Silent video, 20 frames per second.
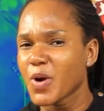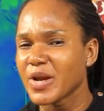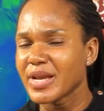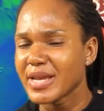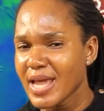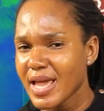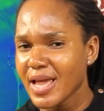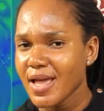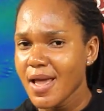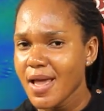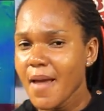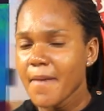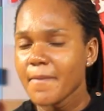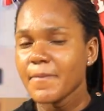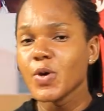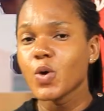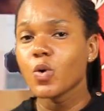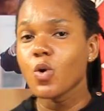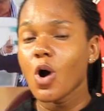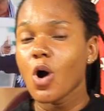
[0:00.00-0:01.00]
bonnet
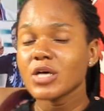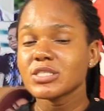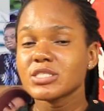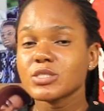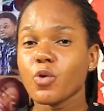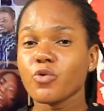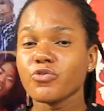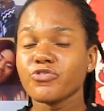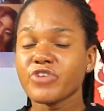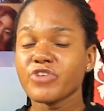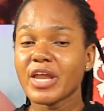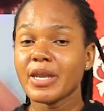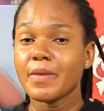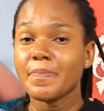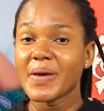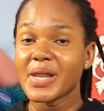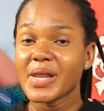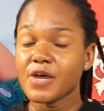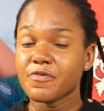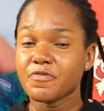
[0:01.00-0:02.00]
because who share the
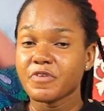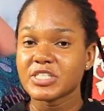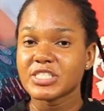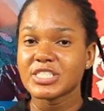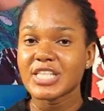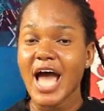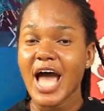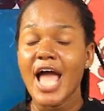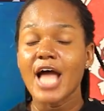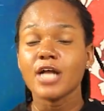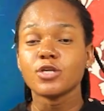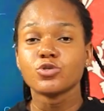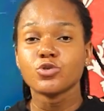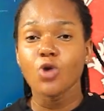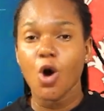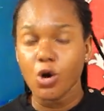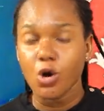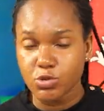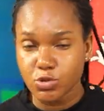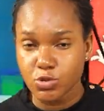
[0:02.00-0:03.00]
benefits not a
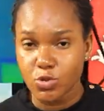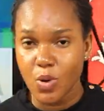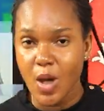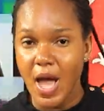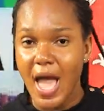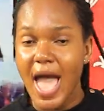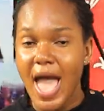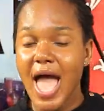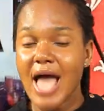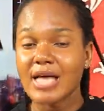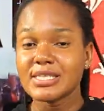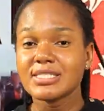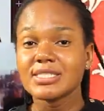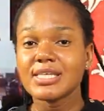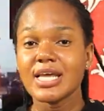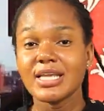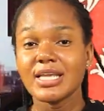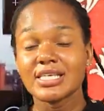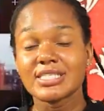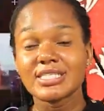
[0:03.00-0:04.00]
dorsal and
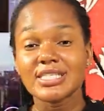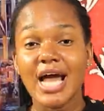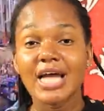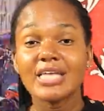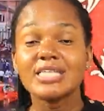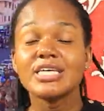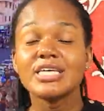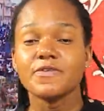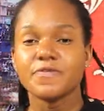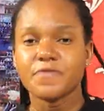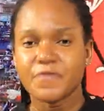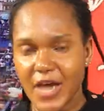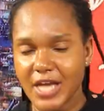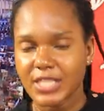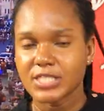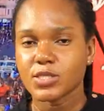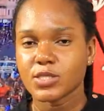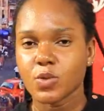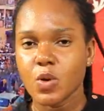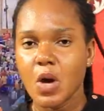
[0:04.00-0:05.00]
send the side
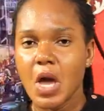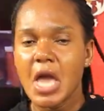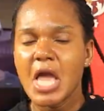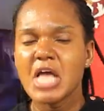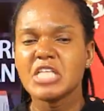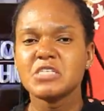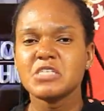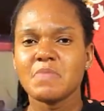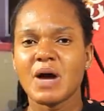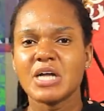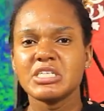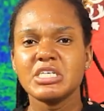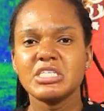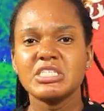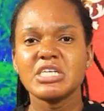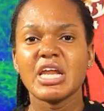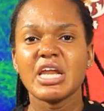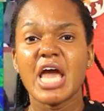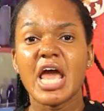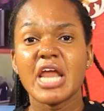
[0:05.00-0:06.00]
effects. No, it's Majid
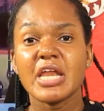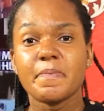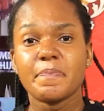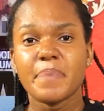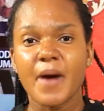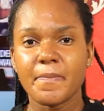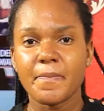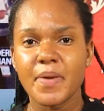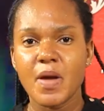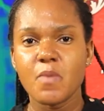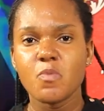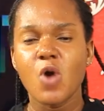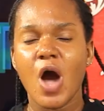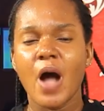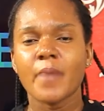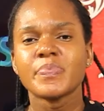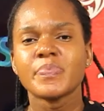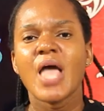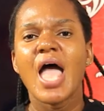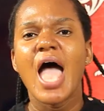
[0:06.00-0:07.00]
Yene and the papa
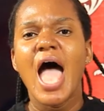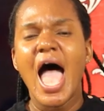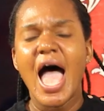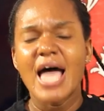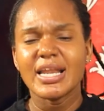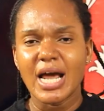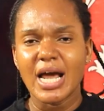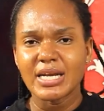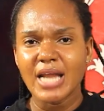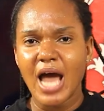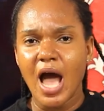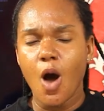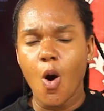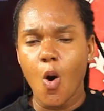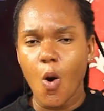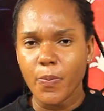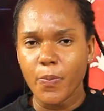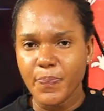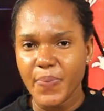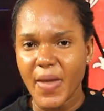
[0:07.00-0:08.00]
one and an
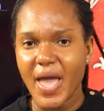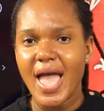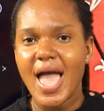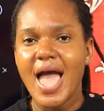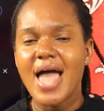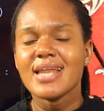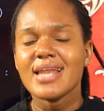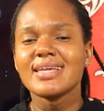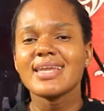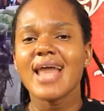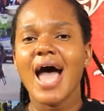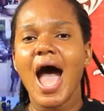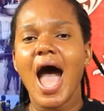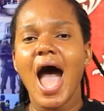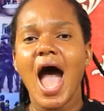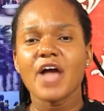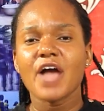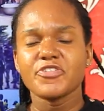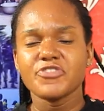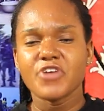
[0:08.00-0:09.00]
art or pet. Now
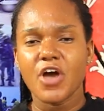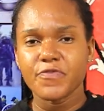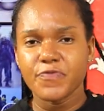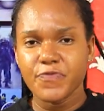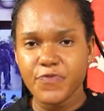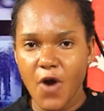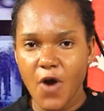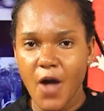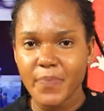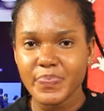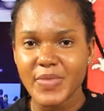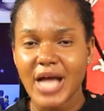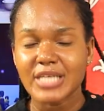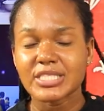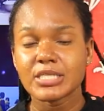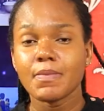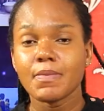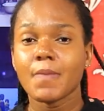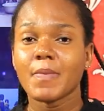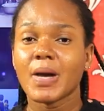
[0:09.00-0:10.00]
I shall form
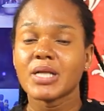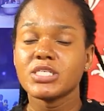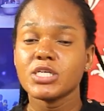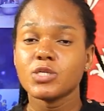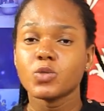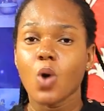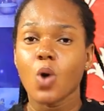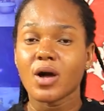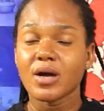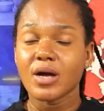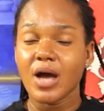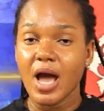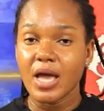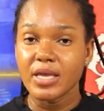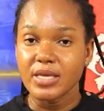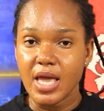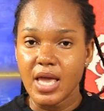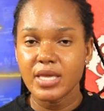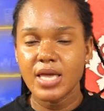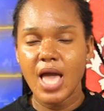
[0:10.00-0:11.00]
as some of Majid for
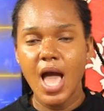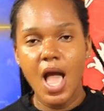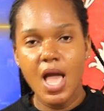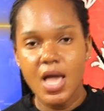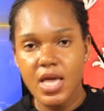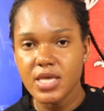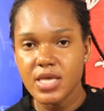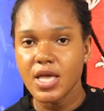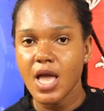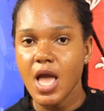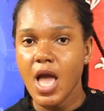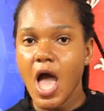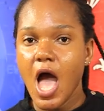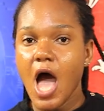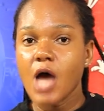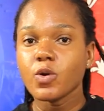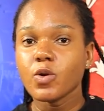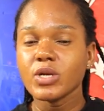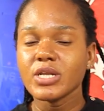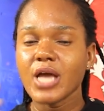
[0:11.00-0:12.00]
Kanye.
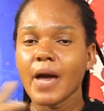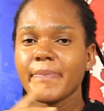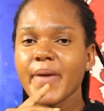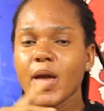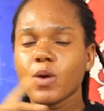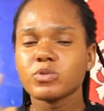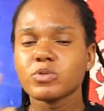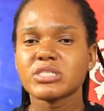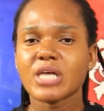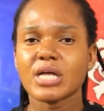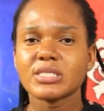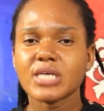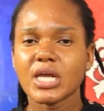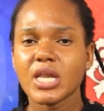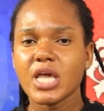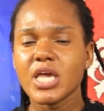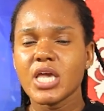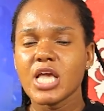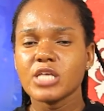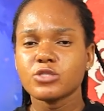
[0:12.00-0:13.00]
And only a baby started
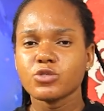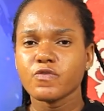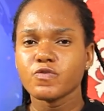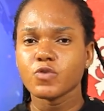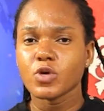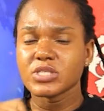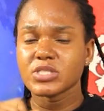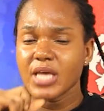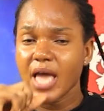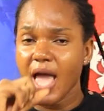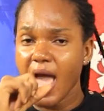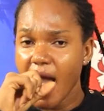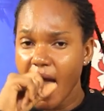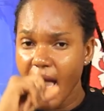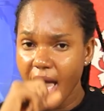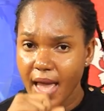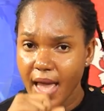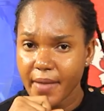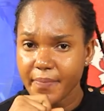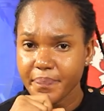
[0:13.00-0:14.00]
saying,
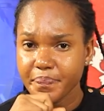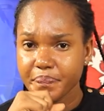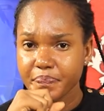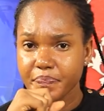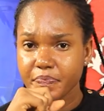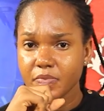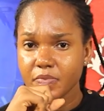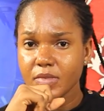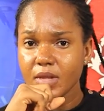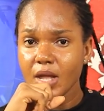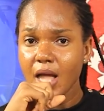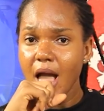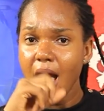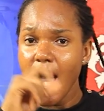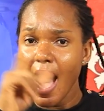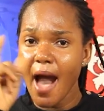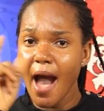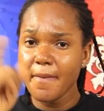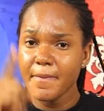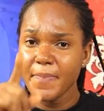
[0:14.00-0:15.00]
"Hey,
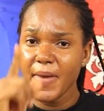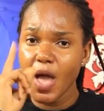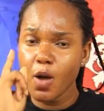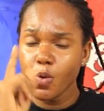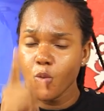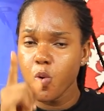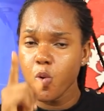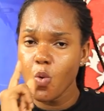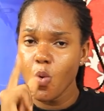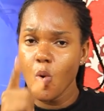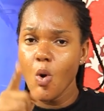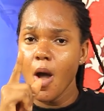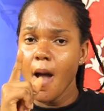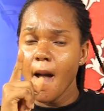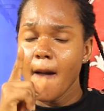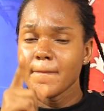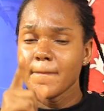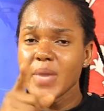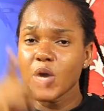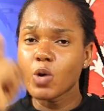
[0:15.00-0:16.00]
a baby,
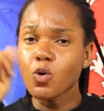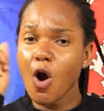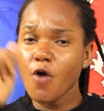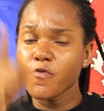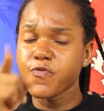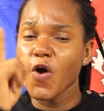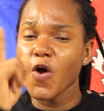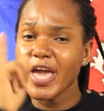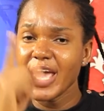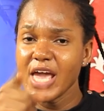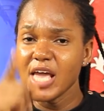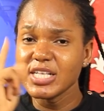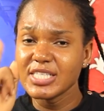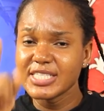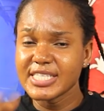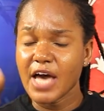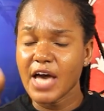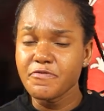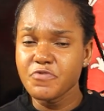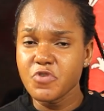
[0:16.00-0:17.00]
me come for
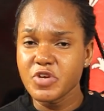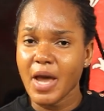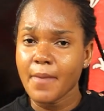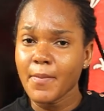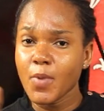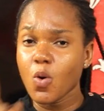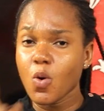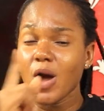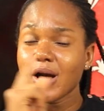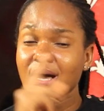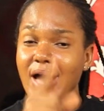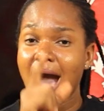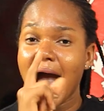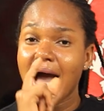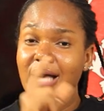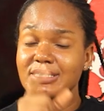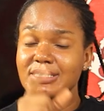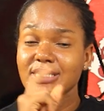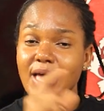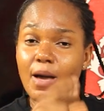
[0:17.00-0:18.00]
interview, na me come
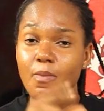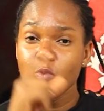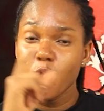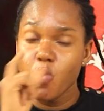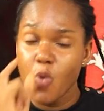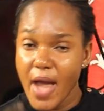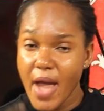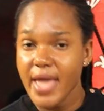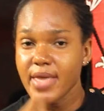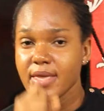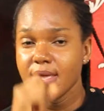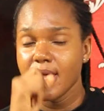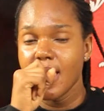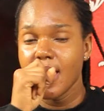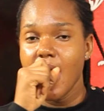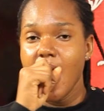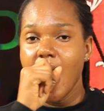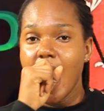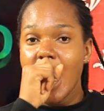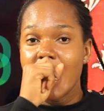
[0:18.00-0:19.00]
can some way,
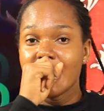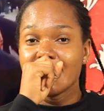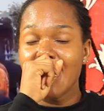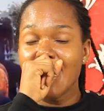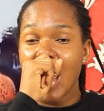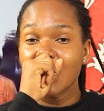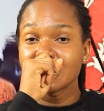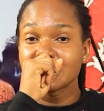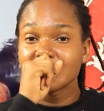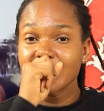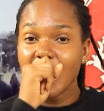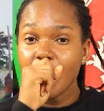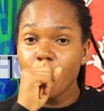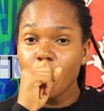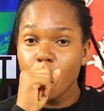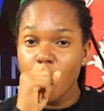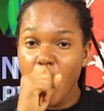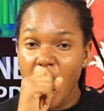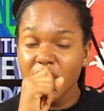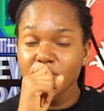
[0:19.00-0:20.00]
na
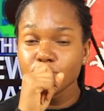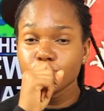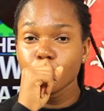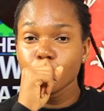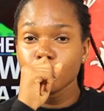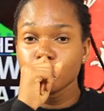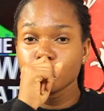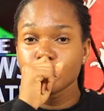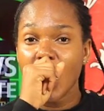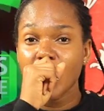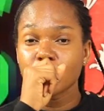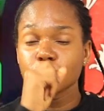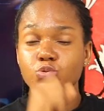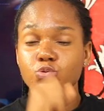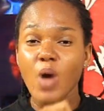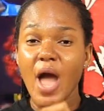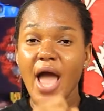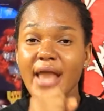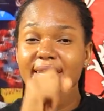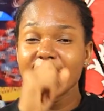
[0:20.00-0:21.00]
some way to
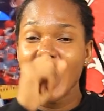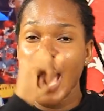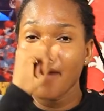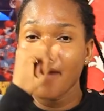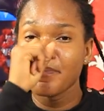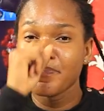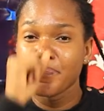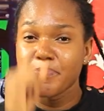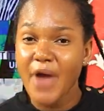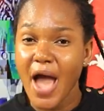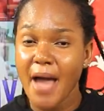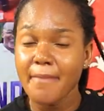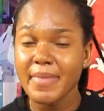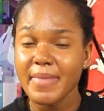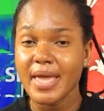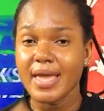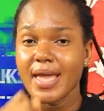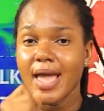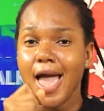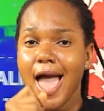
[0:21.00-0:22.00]
swear dia
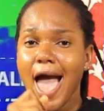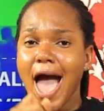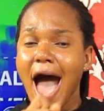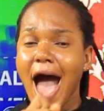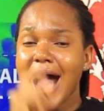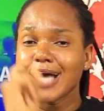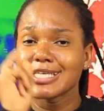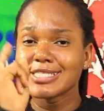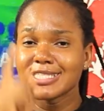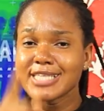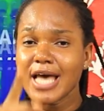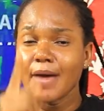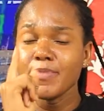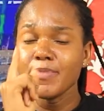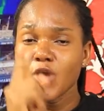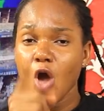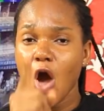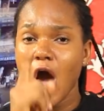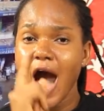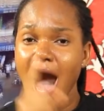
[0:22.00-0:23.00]
breme, a some
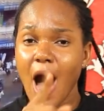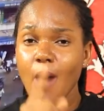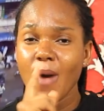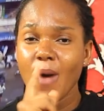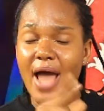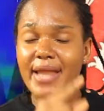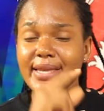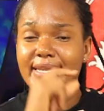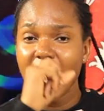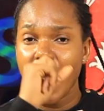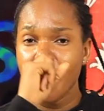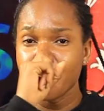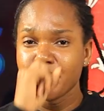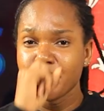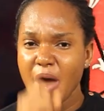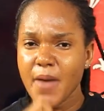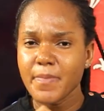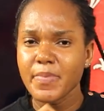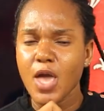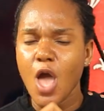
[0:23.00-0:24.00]
your how dia
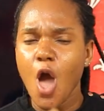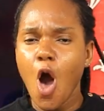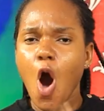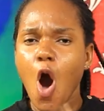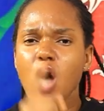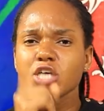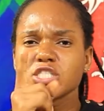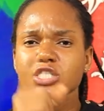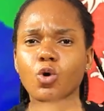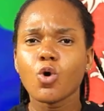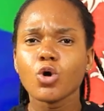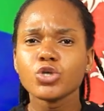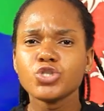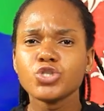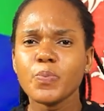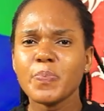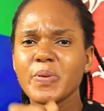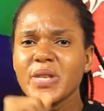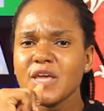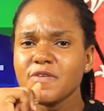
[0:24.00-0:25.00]
breme. Also, could
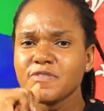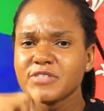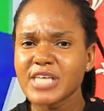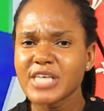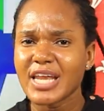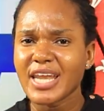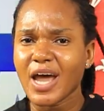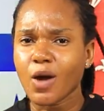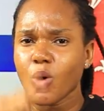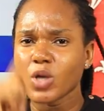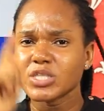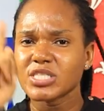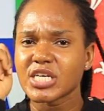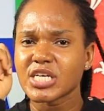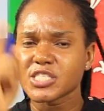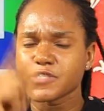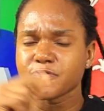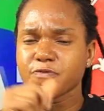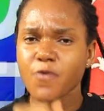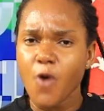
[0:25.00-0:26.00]
you believe say na
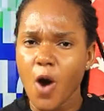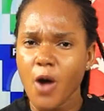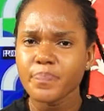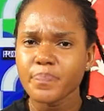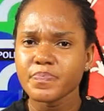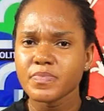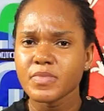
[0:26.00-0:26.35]
context for